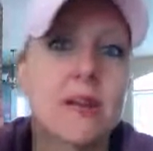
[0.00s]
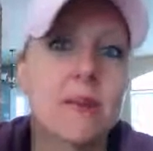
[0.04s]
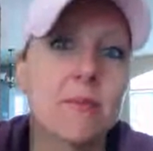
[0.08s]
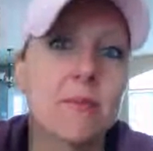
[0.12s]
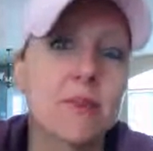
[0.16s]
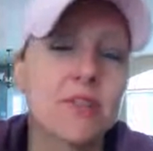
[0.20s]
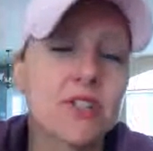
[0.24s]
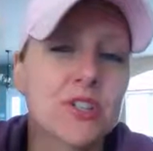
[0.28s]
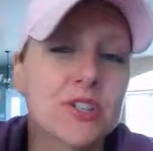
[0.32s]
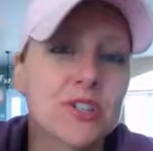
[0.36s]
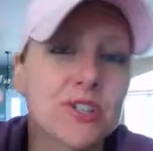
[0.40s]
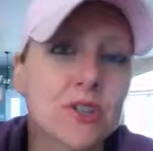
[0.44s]

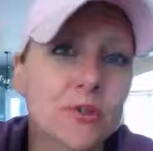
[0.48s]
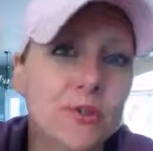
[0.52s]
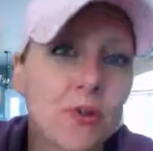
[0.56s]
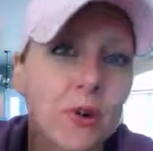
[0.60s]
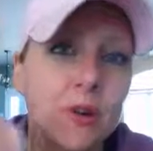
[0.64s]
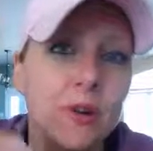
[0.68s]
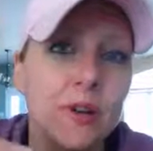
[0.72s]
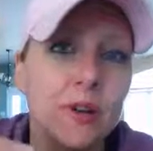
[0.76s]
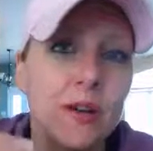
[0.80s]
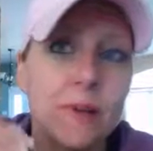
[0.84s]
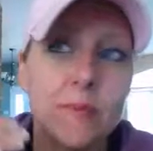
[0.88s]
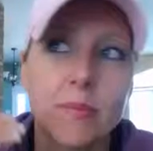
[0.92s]
but just
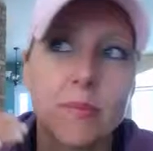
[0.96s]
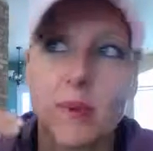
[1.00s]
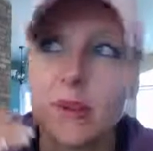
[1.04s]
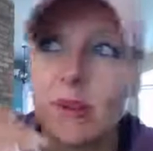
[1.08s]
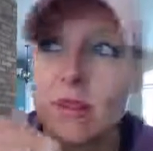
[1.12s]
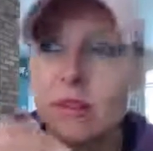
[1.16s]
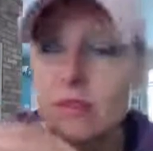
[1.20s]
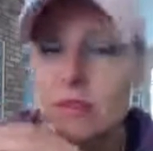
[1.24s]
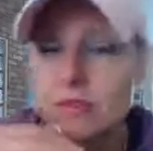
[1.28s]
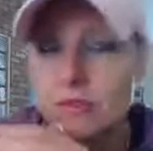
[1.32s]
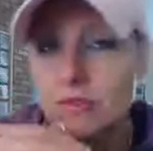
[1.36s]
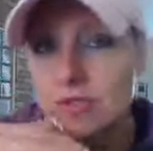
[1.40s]
growing up on
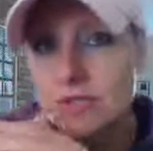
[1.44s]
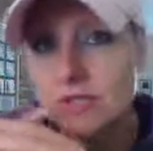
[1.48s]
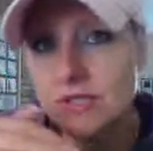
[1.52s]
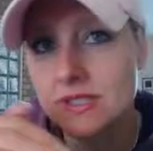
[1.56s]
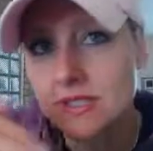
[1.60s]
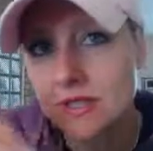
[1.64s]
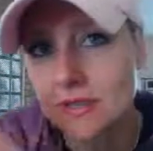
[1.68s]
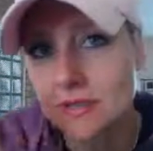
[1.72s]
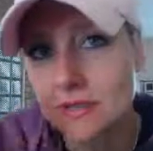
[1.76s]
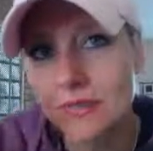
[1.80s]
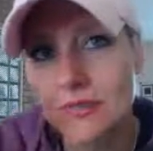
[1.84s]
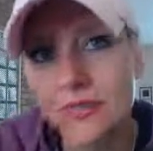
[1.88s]
all those
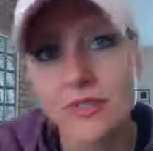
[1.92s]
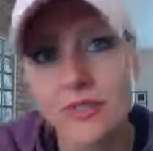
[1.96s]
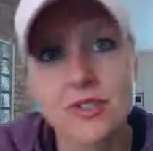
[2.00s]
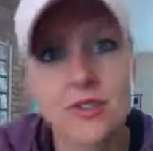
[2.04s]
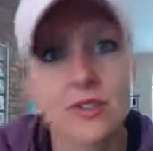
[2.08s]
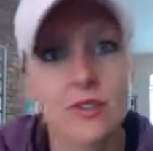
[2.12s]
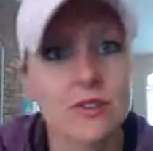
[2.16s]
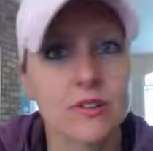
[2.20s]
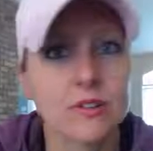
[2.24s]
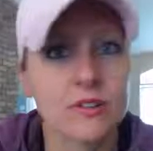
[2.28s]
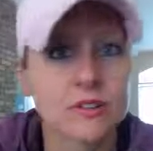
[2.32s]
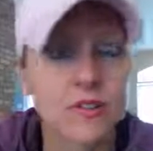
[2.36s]
simple
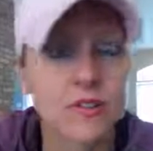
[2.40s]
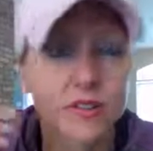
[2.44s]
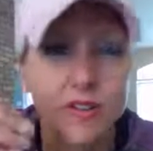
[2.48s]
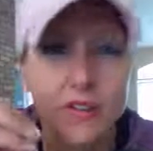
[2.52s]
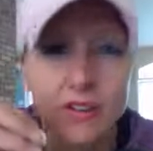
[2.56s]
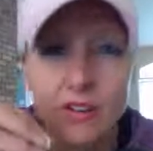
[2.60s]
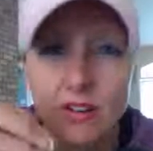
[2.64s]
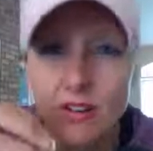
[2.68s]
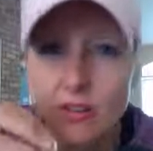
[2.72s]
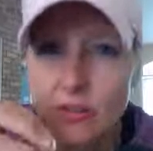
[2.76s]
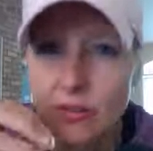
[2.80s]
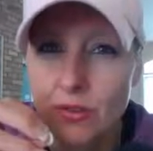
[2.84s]
sugars, on
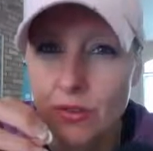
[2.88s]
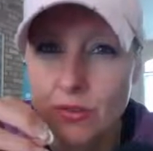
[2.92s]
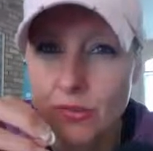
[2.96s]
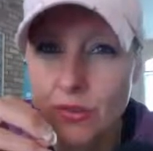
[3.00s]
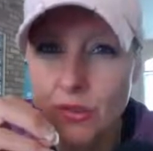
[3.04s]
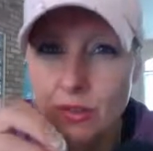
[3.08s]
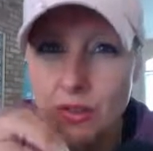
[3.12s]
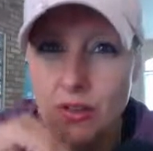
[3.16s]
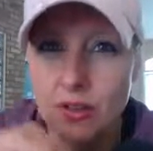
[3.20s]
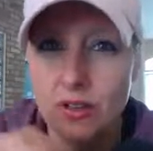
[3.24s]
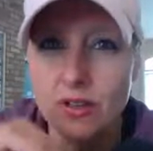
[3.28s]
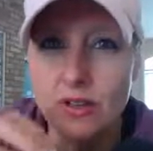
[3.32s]
all those
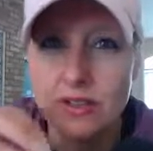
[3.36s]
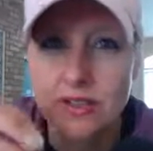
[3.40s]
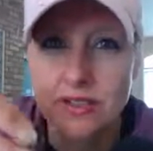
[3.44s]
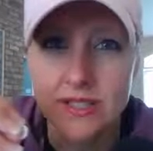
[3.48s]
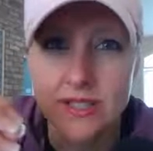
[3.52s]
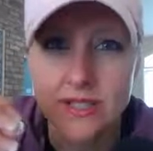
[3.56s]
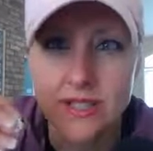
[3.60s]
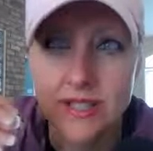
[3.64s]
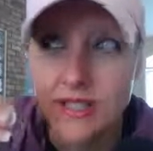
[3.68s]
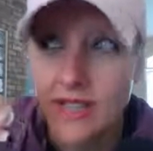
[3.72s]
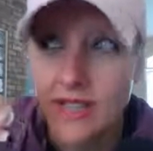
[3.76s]
toxic